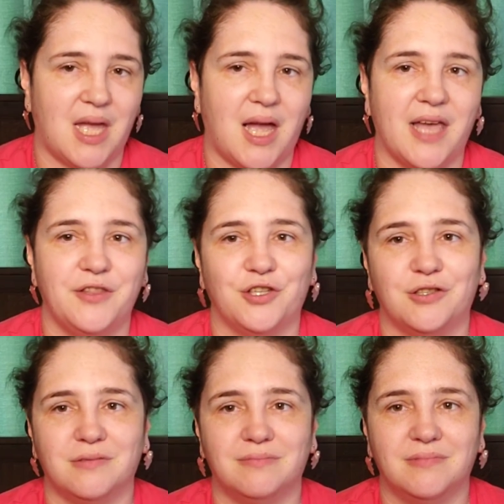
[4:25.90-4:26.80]

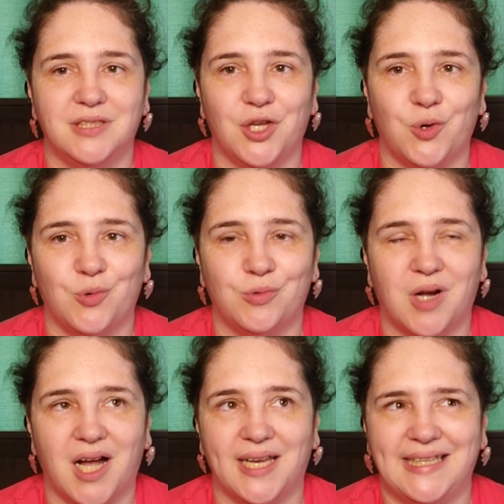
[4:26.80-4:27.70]
either
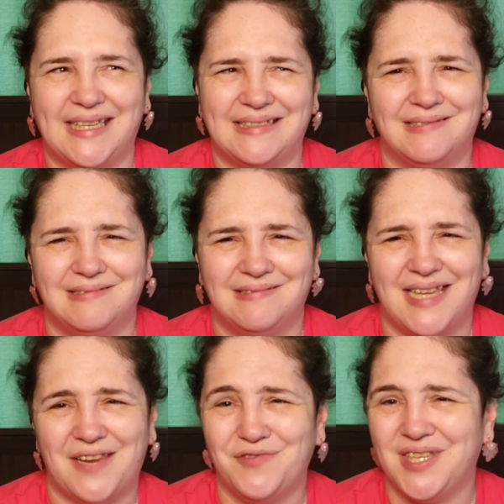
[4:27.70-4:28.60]
I get
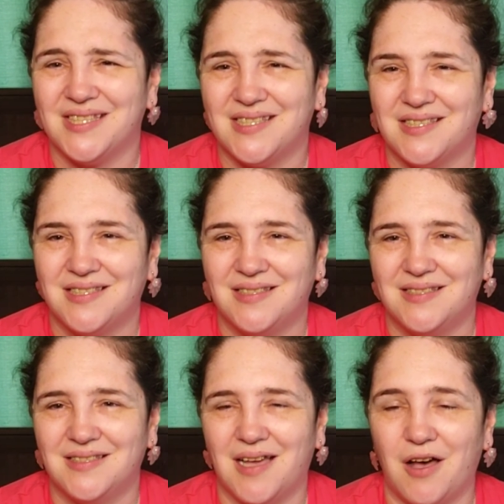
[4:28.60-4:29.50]
envious
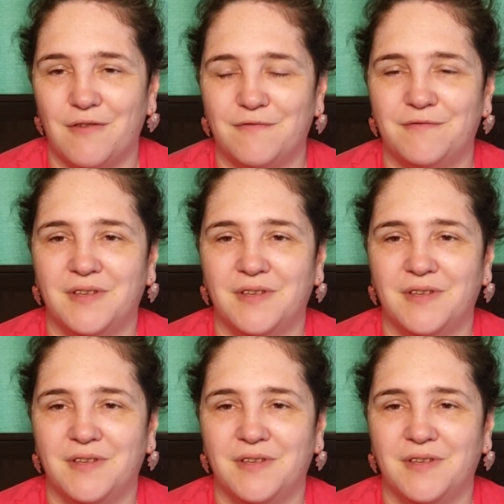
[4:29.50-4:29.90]
of